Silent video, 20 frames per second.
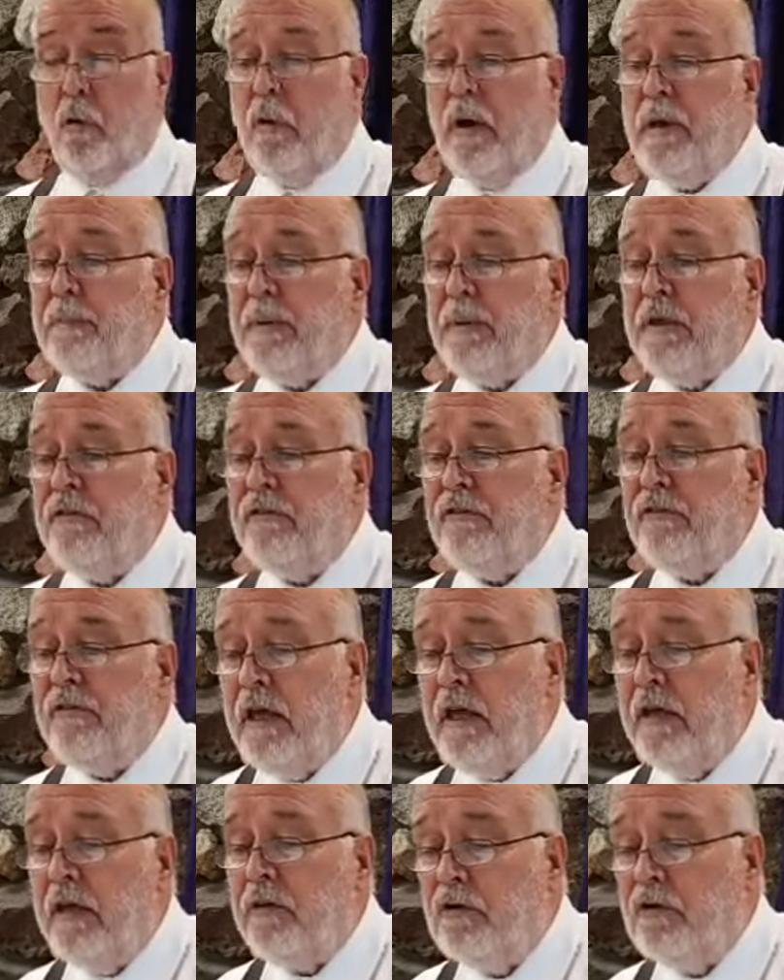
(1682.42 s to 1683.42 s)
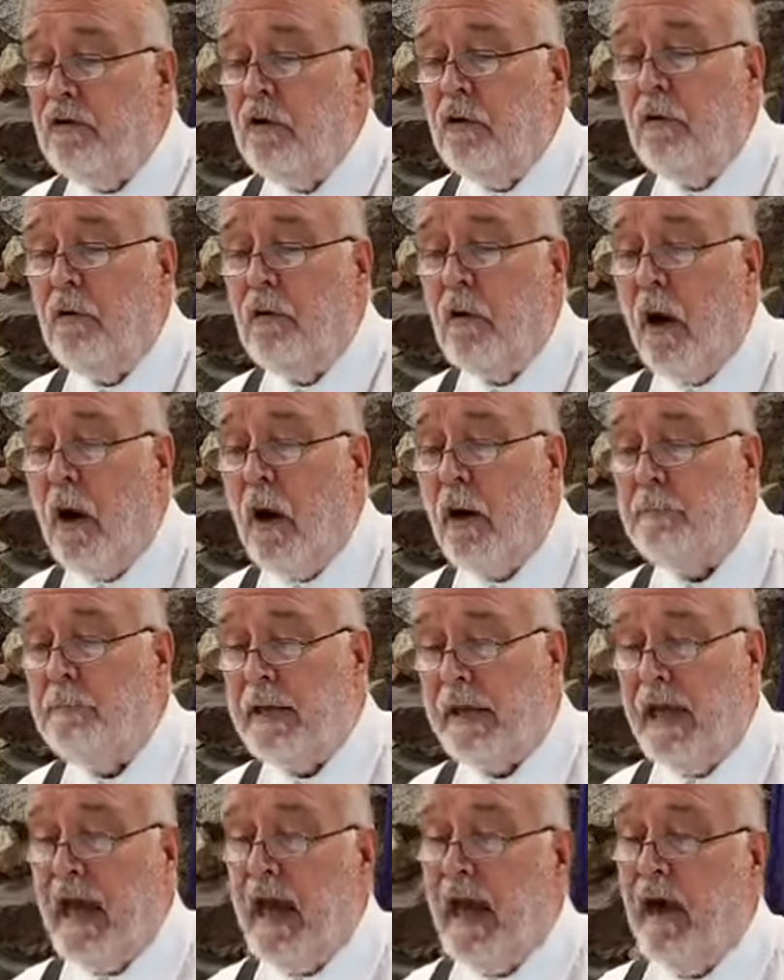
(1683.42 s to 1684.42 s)
We beseech you on
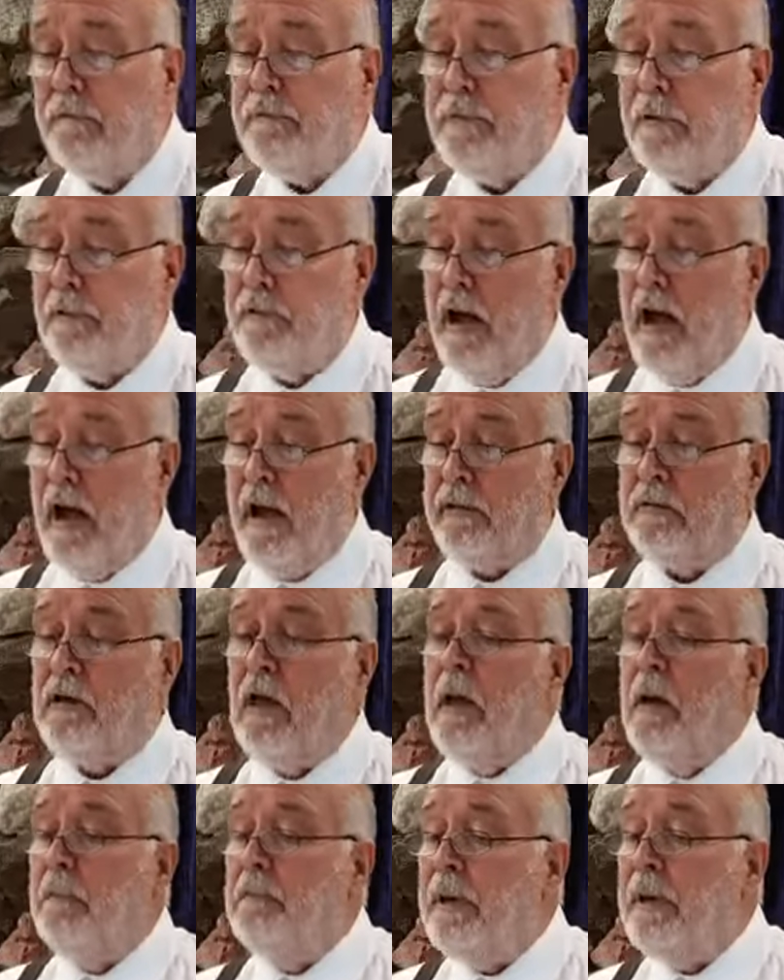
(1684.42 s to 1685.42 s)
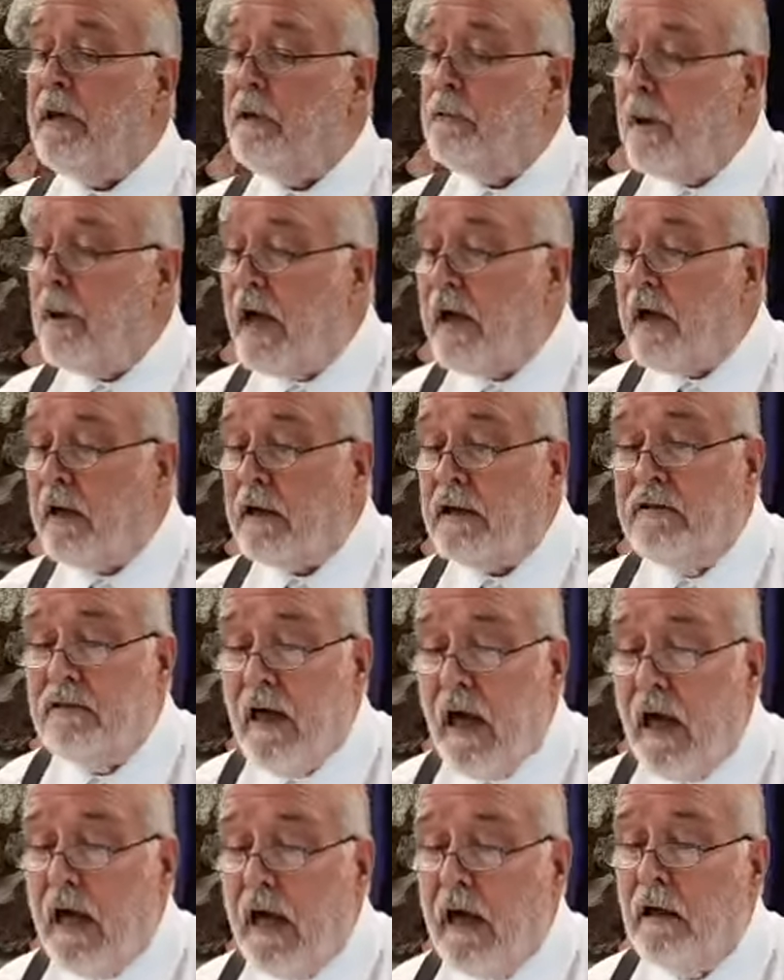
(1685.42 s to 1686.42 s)
behalf of Christ, be
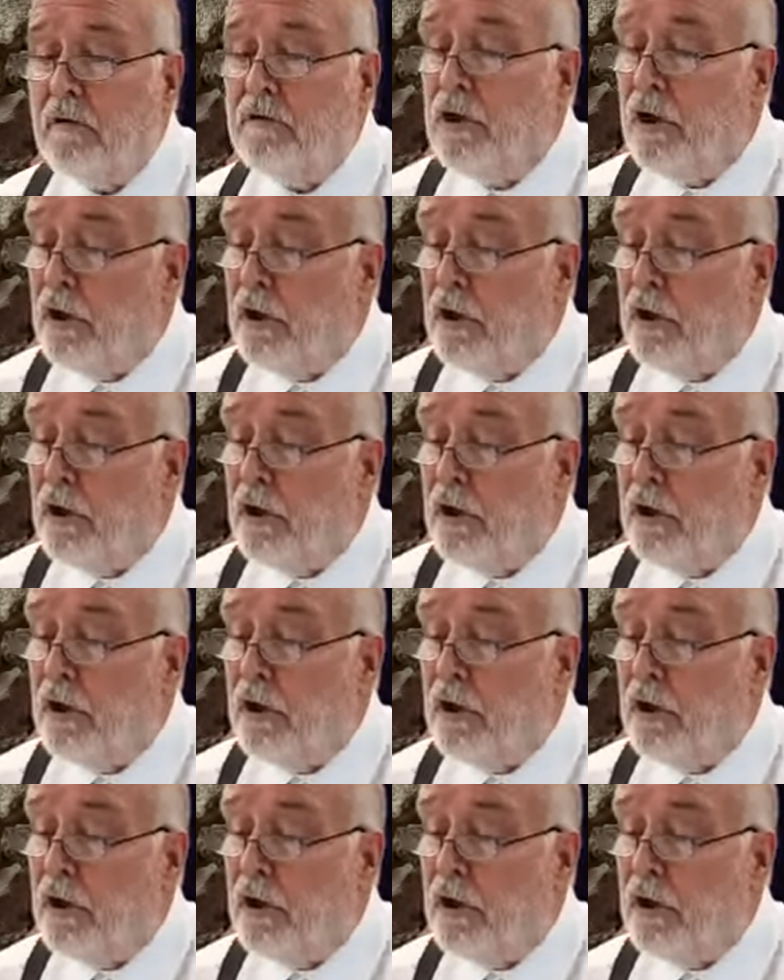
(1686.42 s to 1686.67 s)
reconciled